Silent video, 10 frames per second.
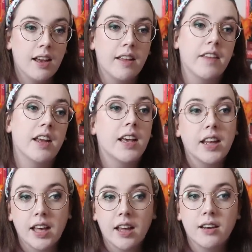and then it hit
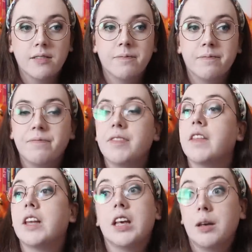again,
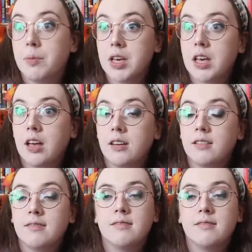and then it hit me again.